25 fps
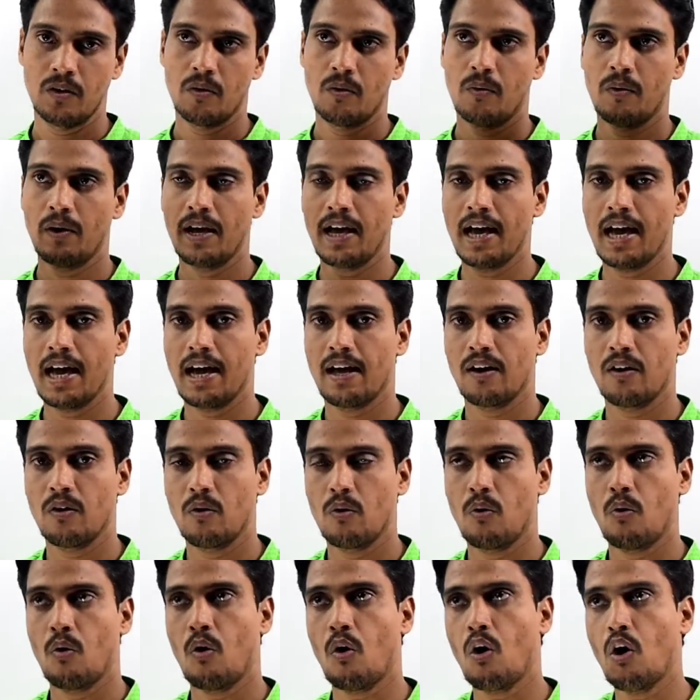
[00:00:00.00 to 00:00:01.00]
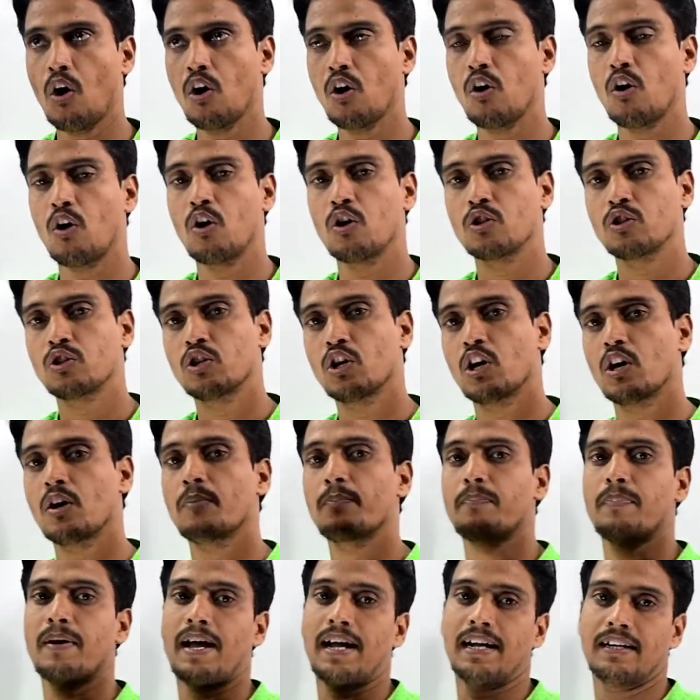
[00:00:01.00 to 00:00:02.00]
where all
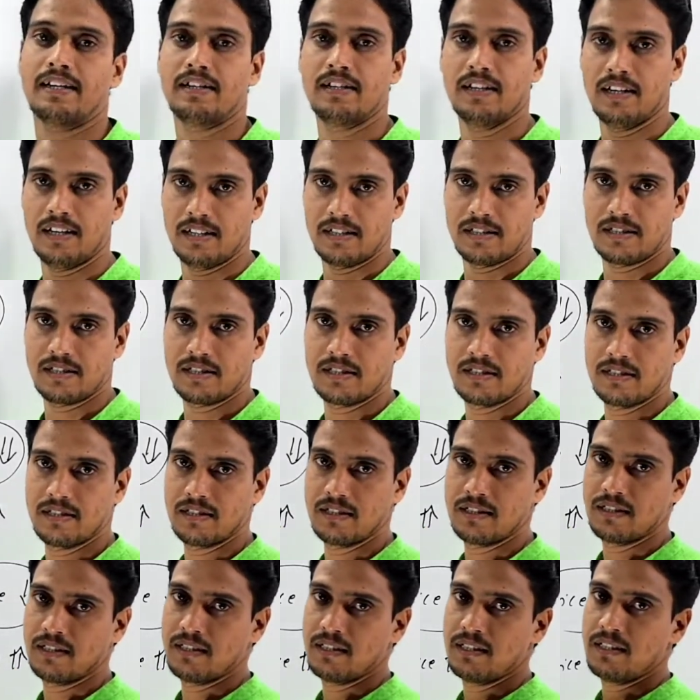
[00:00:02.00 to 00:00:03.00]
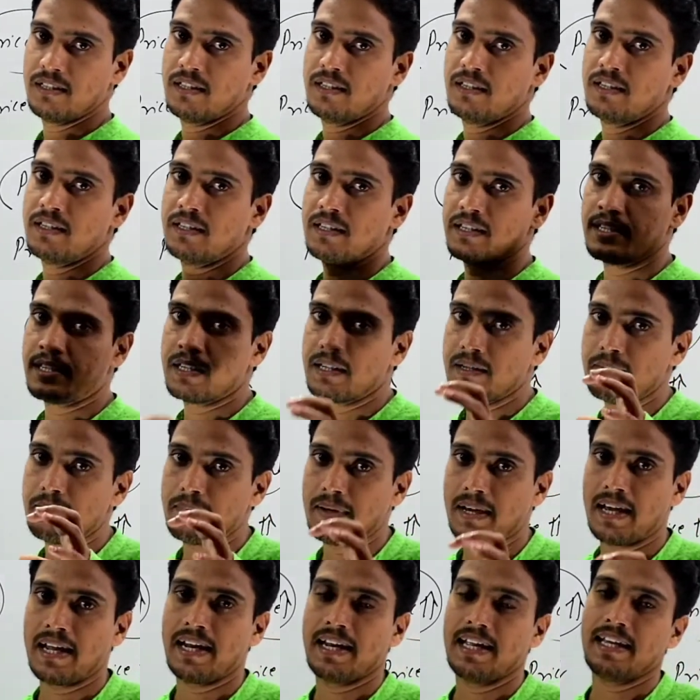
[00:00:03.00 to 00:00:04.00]
other factors
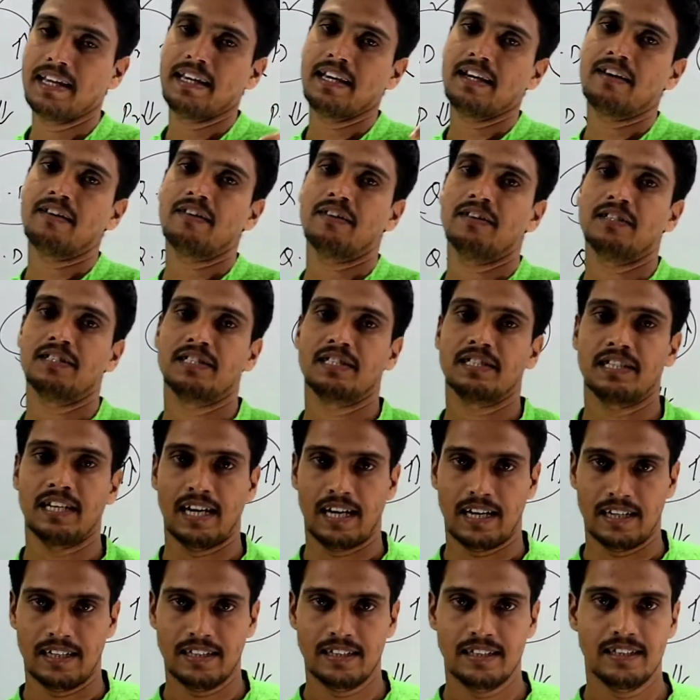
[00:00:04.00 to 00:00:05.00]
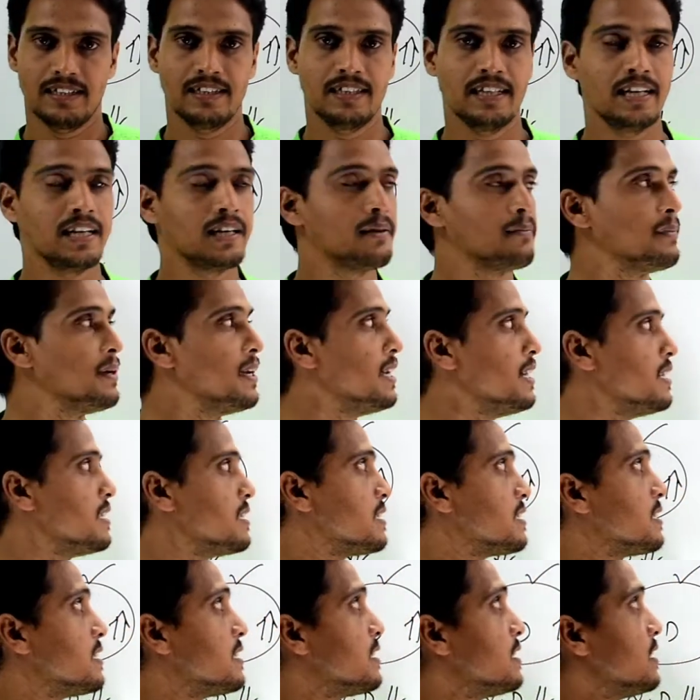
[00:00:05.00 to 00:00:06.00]
remaining constant. That
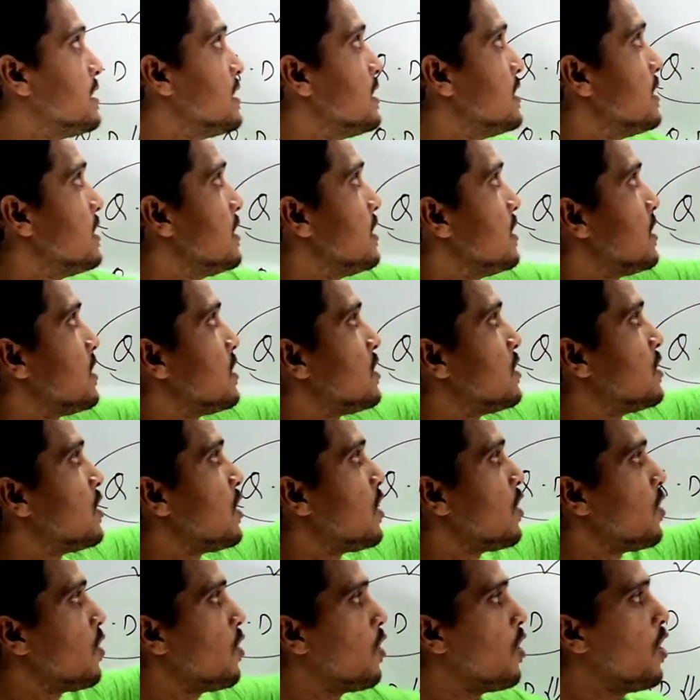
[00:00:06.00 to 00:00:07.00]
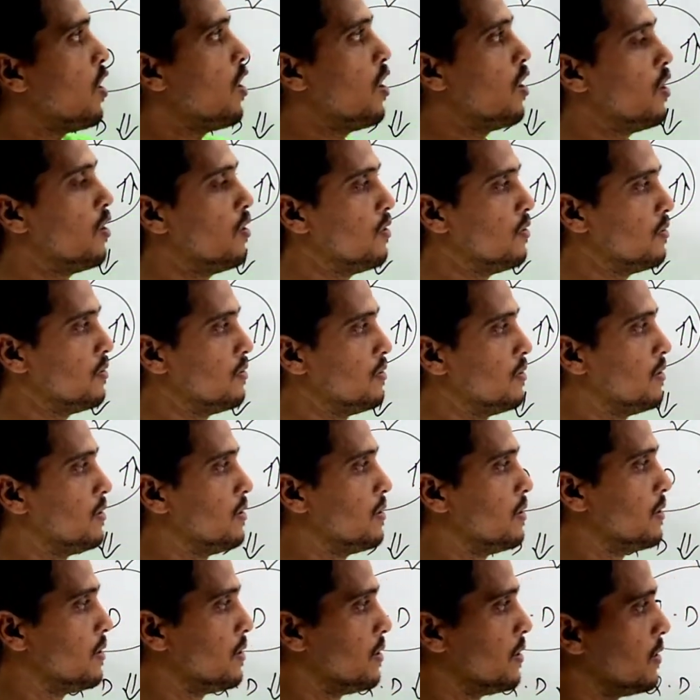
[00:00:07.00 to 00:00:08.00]
means the
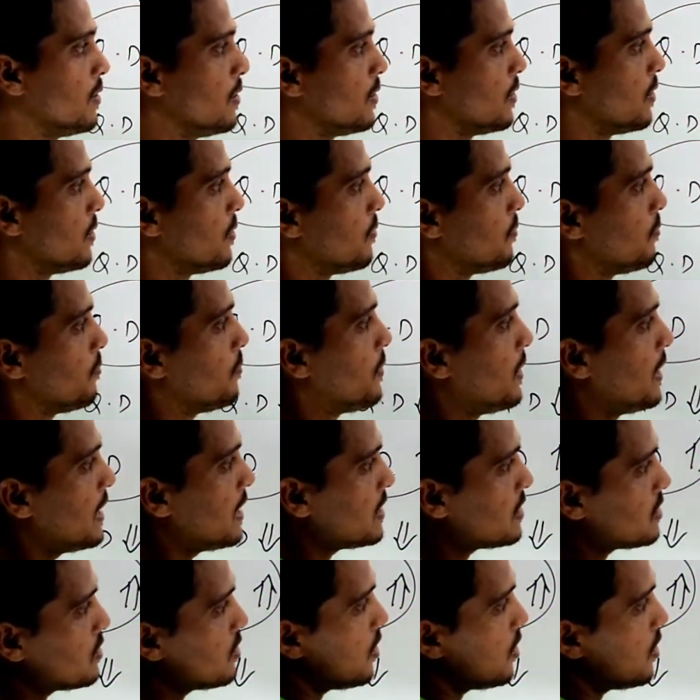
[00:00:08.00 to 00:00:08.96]
law based